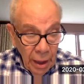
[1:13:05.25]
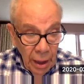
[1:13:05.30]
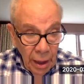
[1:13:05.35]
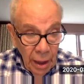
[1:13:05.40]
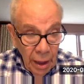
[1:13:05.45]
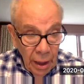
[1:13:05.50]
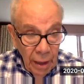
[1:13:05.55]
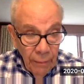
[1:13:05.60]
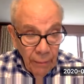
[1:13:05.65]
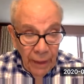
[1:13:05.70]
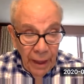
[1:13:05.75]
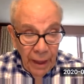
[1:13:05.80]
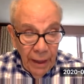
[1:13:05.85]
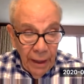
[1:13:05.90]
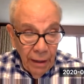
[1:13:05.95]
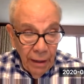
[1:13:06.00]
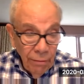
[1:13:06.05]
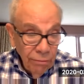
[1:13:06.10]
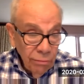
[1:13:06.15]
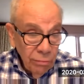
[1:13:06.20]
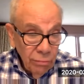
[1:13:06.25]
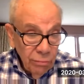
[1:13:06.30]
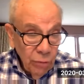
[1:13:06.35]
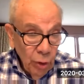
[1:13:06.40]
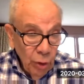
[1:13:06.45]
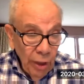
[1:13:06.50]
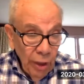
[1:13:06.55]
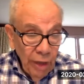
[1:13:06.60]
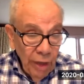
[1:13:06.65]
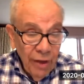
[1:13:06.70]
I
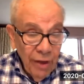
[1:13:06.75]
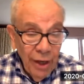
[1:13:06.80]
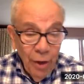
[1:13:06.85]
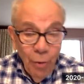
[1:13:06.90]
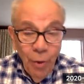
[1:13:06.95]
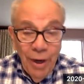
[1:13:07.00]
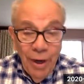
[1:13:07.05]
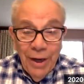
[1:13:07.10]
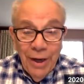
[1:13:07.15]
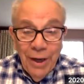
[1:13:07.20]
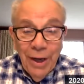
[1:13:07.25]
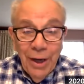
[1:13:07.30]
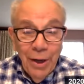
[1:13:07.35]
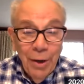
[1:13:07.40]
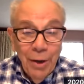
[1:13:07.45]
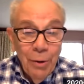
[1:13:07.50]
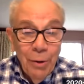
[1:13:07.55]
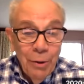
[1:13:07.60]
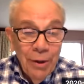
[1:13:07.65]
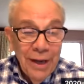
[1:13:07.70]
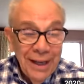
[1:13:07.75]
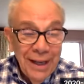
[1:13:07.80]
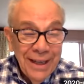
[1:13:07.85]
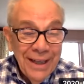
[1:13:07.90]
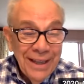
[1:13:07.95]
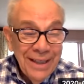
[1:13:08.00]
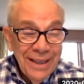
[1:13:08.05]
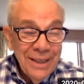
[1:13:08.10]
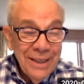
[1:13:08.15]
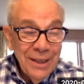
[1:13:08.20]
don't have anywhere to go,
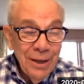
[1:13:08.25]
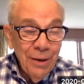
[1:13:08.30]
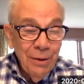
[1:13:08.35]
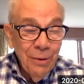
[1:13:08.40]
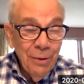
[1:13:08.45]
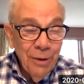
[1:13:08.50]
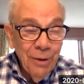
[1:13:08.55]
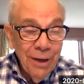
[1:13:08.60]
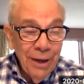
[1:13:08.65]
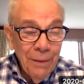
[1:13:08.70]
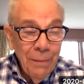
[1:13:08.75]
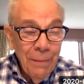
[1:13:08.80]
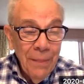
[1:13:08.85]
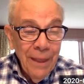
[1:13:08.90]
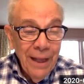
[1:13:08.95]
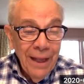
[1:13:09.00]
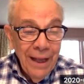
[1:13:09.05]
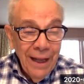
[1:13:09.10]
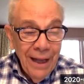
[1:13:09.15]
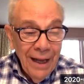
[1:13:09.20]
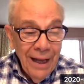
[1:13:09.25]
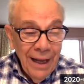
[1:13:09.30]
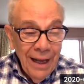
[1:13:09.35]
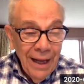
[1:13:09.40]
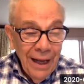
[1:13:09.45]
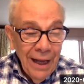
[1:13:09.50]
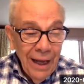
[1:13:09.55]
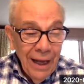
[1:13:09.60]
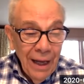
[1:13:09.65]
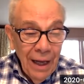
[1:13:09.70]
so
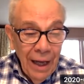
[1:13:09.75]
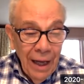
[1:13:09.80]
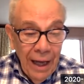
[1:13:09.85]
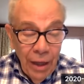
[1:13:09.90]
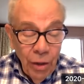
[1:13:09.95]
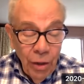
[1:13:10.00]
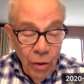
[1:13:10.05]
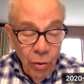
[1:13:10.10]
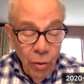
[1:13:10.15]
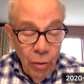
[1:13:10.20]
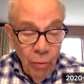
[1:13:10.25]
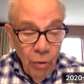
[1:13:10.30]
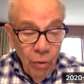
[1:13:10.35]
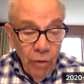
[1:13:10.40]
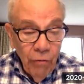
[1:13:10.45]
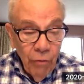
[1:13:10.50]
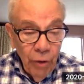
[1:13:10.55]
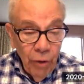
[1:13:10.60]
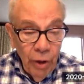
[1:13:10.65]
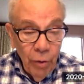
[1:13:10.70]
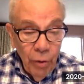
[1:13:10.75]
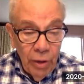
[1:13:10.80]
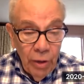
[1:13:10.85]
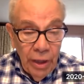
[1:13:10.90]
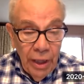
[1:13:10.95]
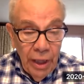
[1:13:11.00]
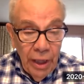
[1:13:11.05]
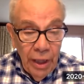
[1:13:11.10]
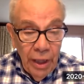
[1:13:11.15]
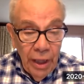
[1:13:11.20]
I could do it more
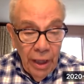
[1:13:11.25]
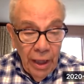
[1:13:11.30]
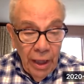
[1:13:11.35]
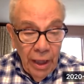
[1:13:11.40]
frequently.